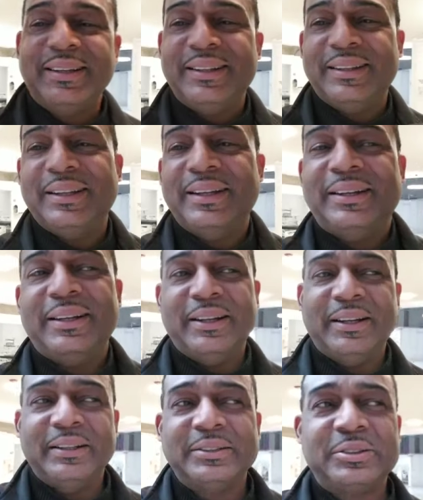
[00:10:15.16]
that
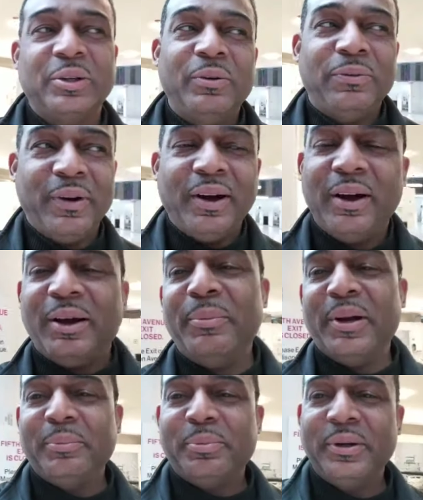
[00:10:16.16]
uh, so far
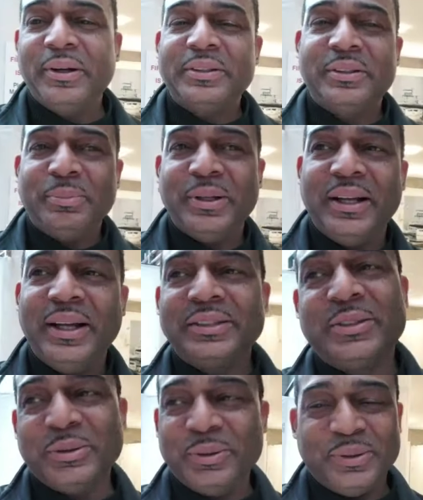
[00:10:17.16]
my prayers have been
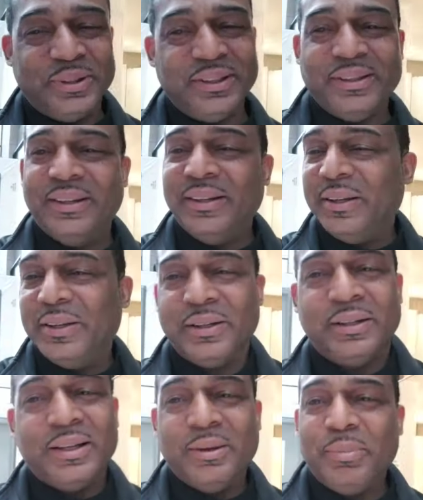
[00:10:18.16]
answered,
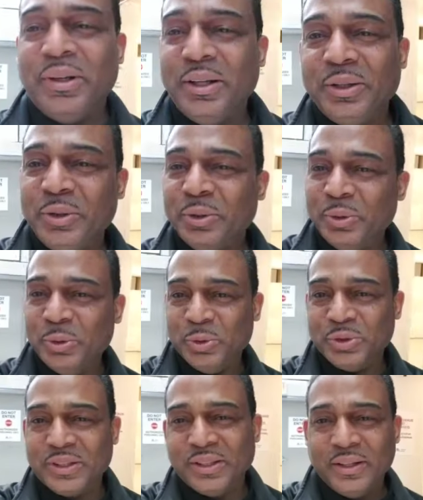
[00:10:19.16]
not being
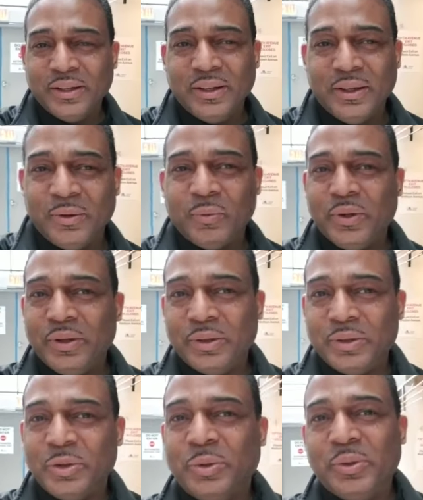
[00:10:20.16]
used. We are
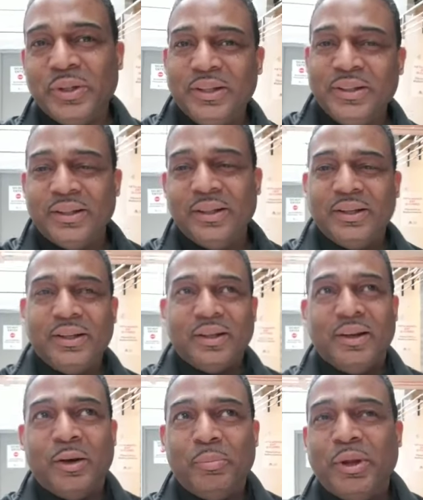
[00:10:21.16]
doing
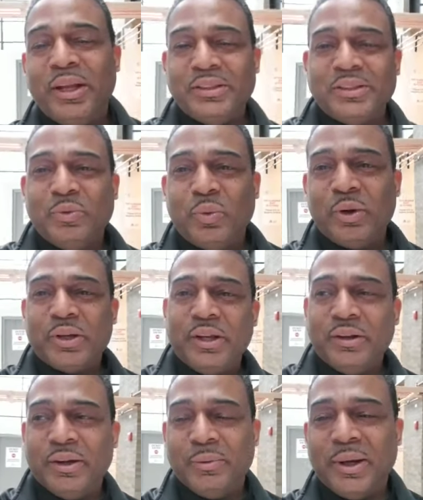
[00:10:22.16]
amazing work
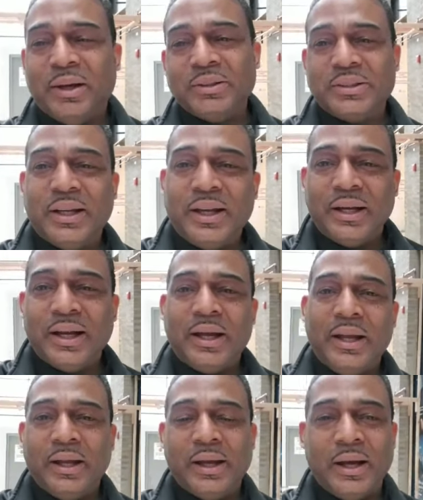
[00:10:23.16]
here at Mount
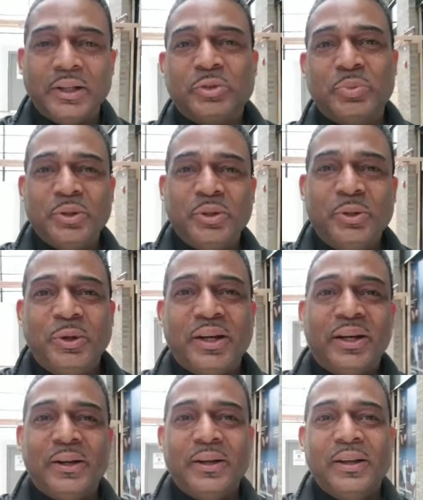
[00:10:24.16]
Sinai Hospital.
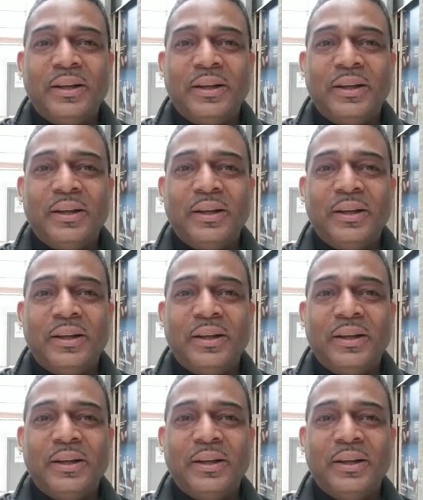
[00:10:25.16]
Uh,